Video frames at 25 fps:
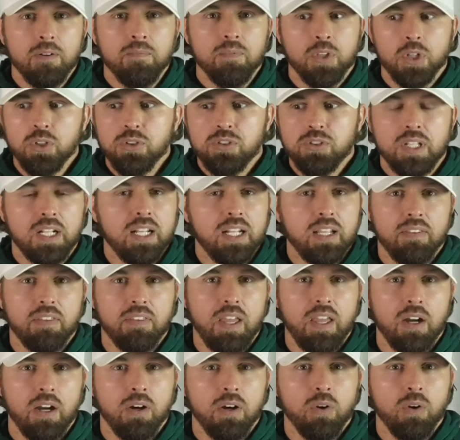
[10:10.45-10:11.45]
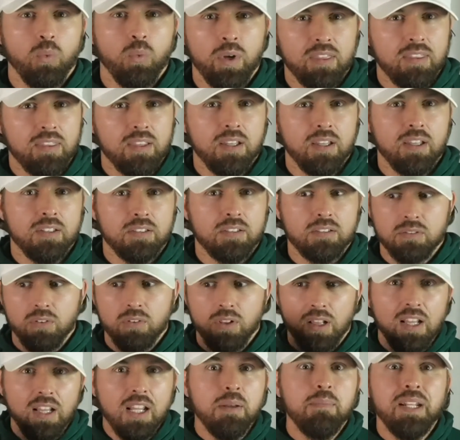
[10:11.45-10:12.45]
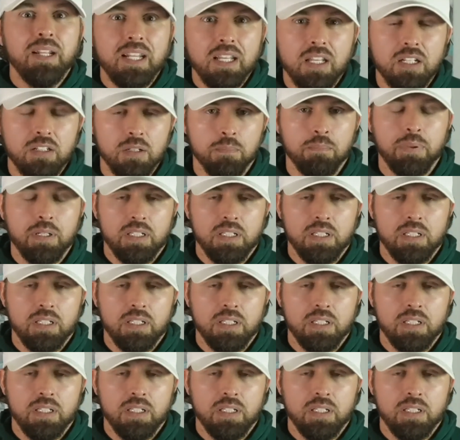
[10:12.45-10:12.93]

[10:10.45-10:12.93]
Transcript: they're sitting there with this limited